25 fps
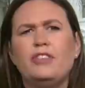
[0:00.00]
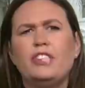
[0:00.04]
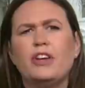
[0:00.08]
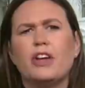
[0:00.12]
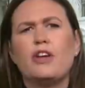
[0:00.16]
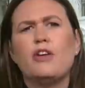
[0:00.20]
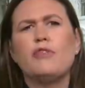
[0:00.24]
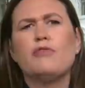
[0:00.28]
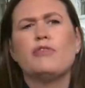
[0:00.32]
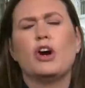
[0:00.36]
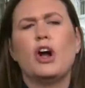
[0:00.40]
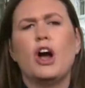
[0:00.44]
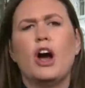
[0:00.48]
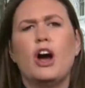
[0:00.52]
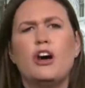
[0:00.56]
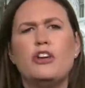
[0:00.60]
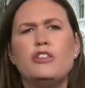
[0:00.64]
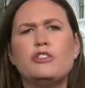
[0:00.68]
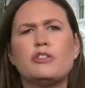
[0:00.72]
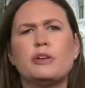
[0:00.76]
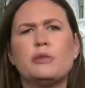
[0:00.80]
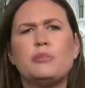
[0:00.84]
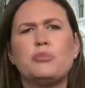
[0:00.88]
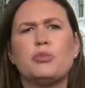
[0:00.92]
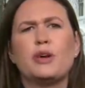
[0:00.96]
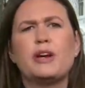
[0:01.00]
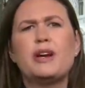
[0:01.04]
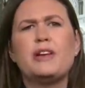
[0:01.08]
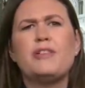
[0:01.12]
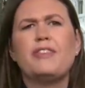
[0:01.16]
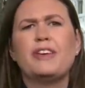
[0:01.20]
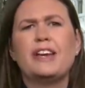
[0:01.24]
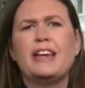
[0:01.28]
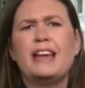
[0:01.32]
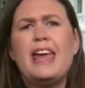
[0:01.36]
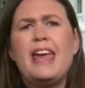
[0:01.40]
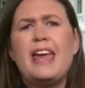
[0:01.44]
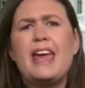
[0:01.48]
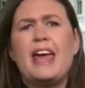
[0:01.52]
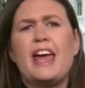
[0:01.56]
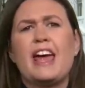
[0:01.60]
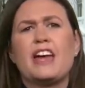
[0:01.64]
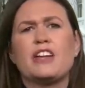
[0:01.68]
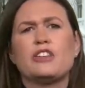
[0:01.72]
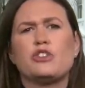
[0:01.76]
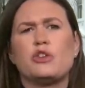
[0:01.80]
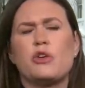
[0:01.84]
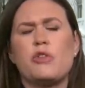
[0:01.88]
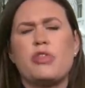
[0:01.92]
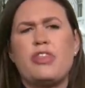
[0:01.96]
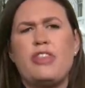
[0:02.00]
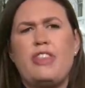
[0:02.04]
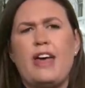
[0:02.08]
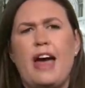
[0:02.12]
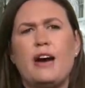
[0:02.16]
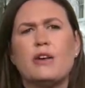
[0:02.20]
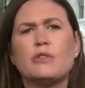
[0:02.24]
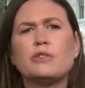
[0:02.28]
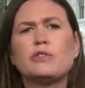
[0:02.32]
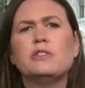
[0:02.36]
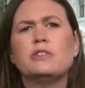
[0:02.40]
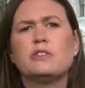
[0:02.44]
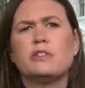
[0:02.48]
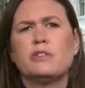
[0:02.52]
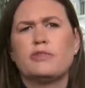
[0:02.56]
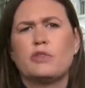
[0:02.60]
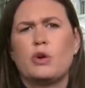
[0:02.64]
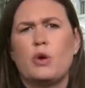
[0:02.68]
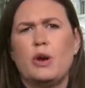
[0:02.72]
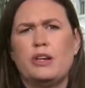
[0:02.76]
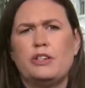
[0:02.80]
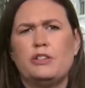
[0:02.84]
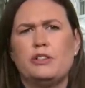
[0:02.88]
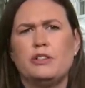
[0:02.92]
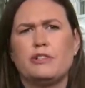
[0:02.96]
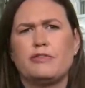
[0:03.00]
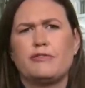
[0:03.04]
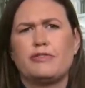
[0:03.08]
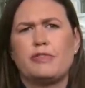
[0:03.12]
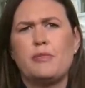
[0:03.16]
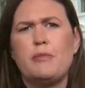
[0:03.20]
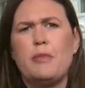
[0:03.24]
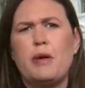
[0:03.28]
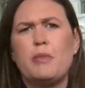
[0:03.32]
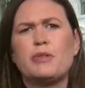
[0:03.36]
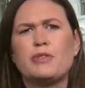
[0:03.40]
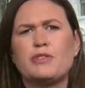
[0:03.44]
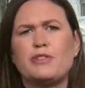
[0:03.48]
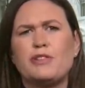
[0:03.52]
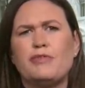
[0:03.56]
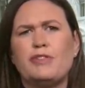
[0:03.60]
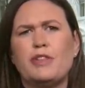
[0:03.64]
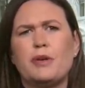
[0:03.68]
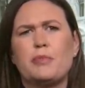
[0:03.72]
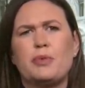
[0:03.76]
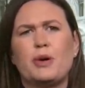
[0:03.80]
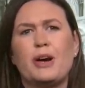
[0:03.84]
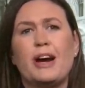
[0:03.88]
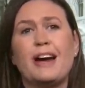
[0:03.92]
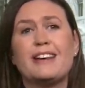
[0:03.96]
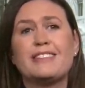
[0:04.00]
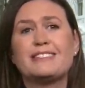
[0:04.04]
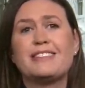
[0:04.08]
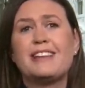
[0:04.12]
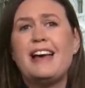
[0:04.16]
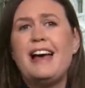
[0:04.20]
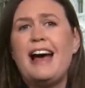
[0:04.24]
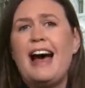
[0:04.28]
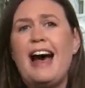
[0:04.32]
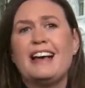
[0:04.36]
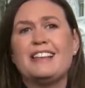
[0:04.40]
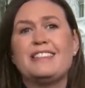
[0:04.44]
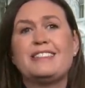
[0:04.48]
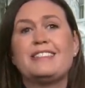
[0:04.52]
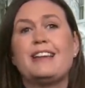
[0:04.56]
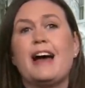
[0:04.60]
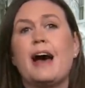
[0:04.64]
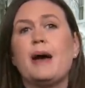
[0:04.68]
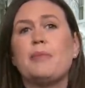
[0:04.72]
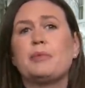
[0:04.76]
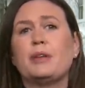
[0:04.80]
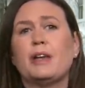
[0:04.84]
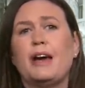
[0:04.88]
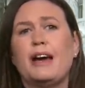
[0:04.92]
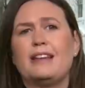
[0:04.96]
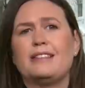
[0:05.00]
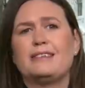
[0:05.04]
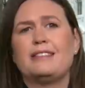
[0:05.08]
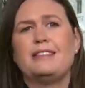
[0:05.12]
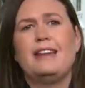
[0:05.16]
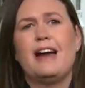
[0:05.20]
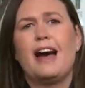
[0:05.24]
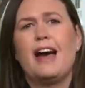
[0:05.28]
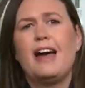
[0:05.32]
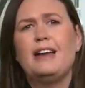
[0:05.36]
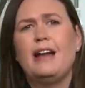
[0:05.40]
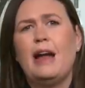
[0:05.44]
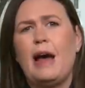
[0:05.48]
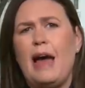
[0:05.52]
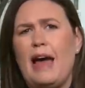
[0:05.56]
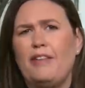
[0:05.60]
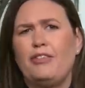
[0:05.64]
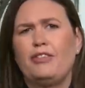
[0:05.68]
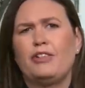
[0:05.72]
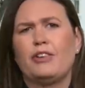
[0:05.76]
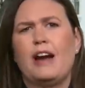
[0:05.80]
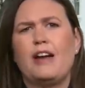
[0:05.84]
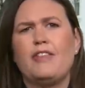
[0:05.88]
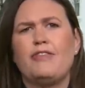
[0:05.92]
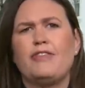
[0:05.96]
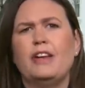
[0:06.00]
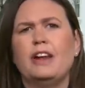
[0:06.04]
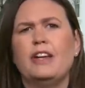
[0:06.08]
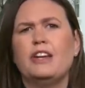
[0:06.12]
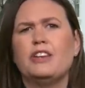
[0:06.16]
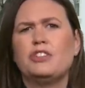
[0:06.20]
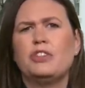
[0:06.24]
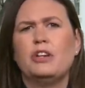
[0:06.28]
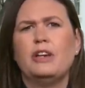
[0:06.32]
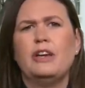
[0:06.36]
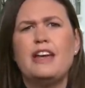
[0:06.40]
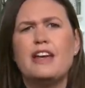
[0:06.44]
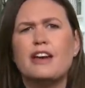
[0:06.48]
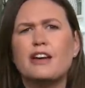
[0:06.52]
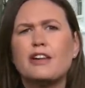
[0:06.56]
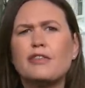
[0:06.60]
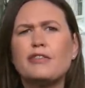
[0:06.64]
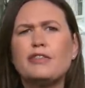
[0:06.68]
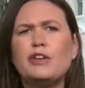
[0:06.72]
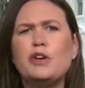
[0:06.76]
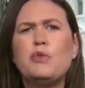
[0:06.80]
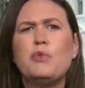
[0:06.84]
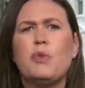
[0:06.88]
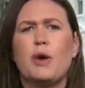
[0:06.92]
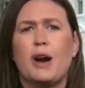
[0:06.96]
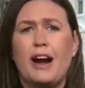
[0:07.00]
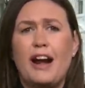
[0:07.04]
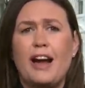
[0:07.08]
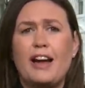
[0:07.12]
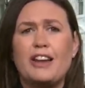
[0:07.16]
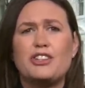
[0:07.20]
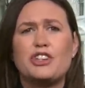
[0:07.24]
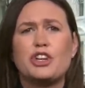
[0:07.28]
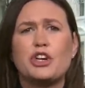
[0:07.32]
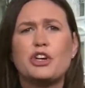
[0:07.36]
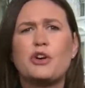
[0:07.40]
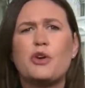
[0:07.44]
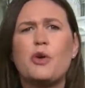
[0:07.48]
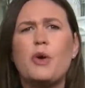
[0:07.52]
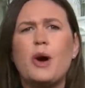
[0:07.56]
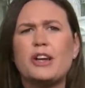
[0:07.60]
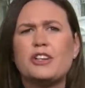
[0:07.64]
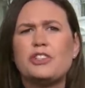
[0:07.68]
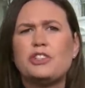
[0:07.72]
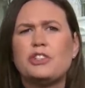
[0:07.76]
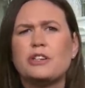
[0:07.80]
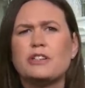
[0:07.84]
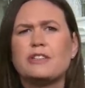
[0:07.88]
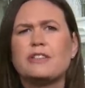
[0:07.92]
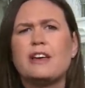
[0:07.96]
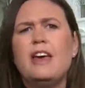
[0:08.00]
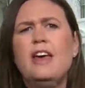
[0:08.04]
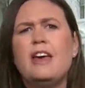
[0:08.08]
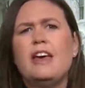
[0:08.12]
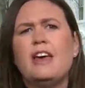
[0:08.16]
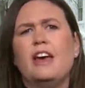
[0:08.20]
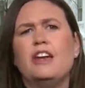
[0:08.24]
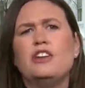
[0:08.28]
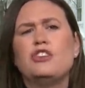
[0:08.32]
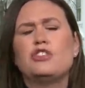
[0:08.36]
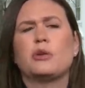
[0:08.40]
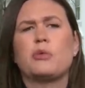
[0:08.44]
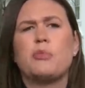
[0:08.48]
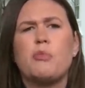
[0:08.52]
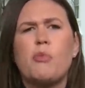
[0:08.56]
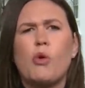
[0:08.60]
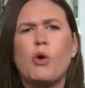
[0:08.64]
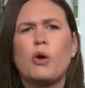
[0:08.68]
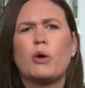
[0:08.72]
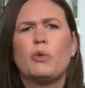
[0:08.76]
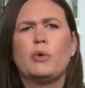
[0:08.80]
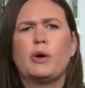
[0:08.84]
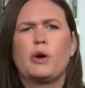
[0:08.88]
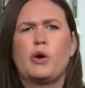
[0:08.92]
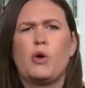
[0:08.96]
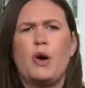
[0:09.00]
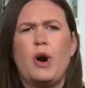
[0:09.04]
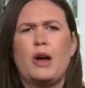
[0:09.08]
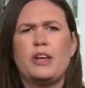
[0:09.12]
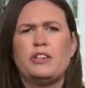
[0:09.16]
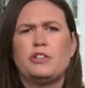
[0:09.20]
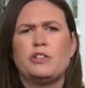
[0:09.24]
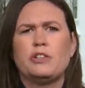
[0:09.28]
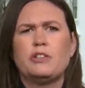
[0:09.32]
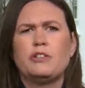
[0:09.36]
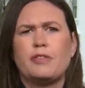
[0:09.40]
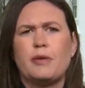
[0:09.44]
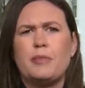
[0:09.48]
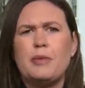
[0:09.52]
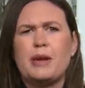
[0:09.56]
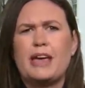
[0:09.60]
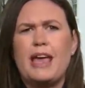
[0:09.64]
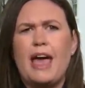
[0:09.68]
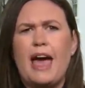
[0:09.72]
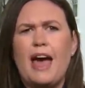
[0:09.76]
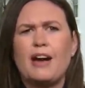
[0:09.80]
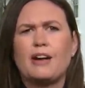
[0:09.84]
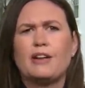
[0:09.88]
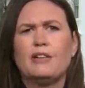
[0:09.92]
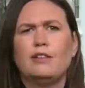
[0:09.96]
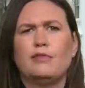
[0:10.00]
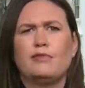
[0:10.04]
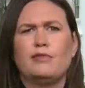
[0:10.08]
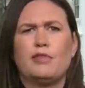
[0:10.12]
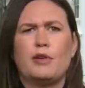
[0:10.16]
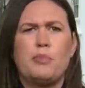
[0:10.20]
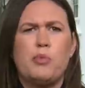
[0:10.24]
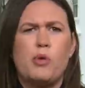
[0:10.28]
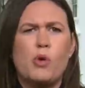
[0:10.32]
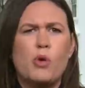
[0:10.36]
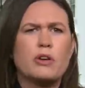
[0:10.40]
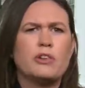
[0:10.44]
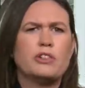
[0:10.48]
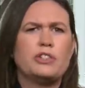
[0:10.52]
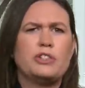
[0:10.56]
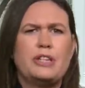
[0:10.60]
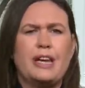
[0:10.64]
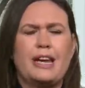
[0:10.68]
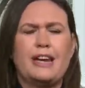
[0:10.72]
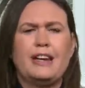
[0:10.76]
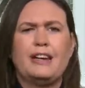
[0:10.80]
I've done over 100 briefing, answered thousands of questions from members of the press. I stopped last night after I finished an interview where I took questions mm -hmm. and took more questions from a gaggle of reporters.